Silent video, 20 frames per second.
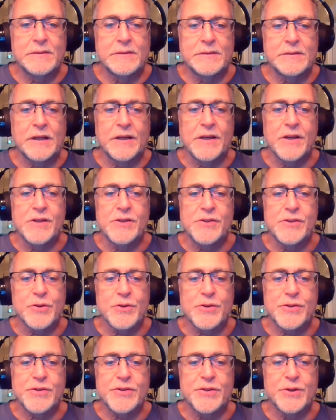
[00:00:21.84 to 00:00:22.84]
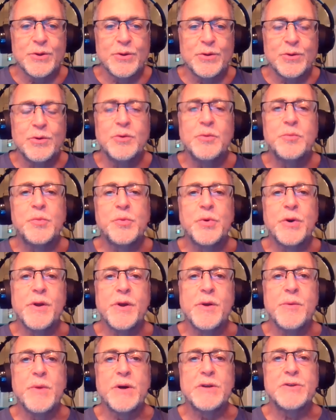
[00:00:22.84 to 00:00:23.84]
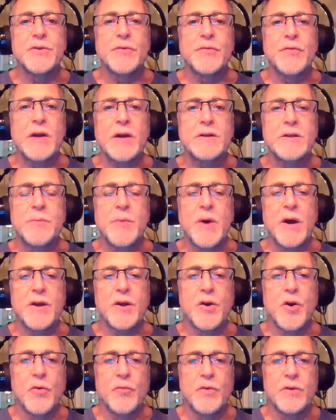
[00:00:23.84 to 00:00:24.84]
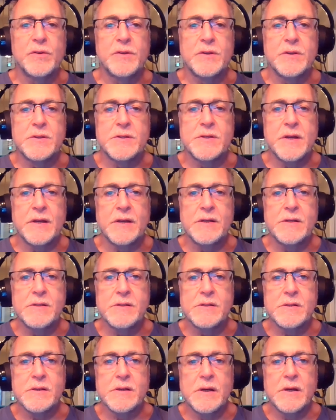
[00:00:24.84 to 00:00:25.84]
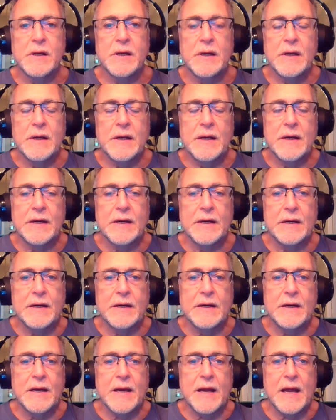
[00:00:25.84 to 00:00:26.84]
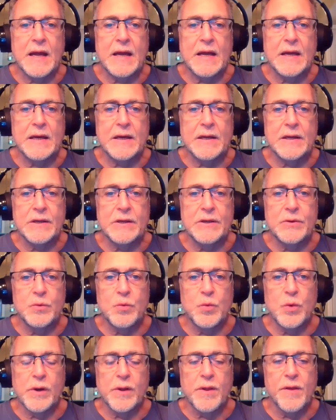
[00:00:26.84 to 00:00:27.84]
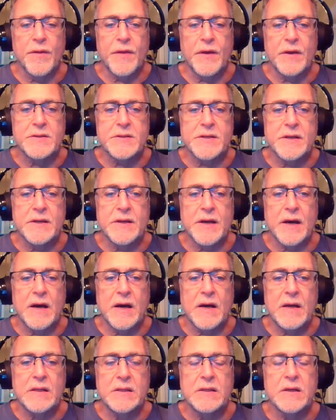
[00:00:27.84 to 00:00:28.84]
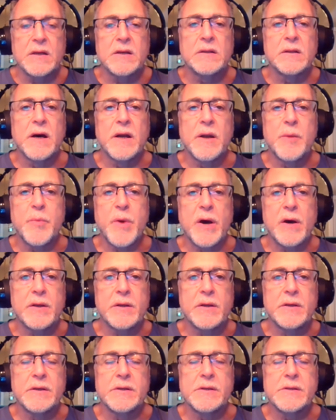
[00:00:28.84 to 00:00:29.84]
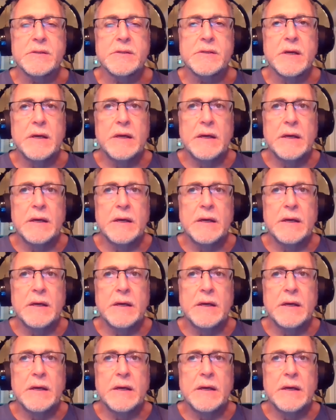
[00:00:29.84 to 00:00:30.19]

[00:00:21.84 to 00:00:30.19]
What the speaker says: Things are still pretty much affected by COVID these days. And one of the things that I think a lot about is